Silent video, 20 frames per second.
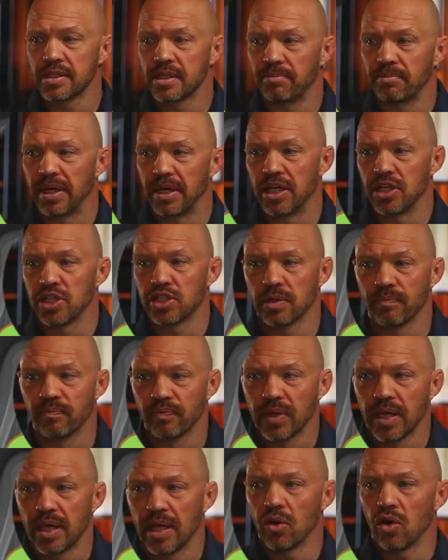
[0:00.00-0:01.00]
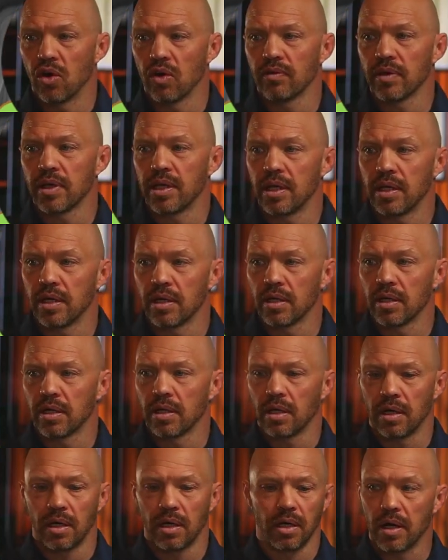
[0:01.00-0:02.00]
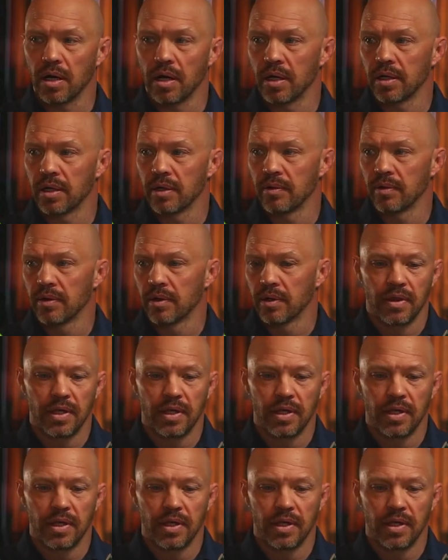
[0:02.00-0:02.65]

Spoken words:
is a patient, and over here on